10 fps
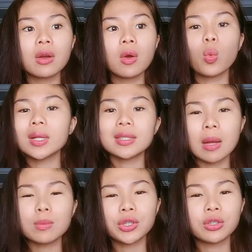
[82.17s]
when
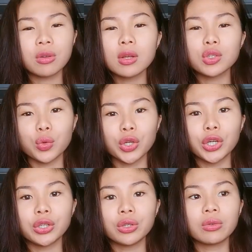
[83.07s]
times are not so
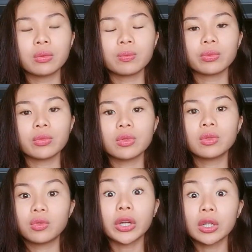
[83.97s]
good.
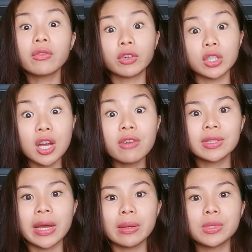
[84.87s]
They're good for tough
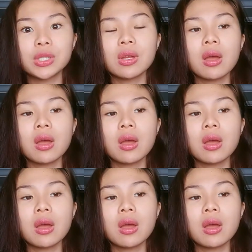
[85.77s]
times.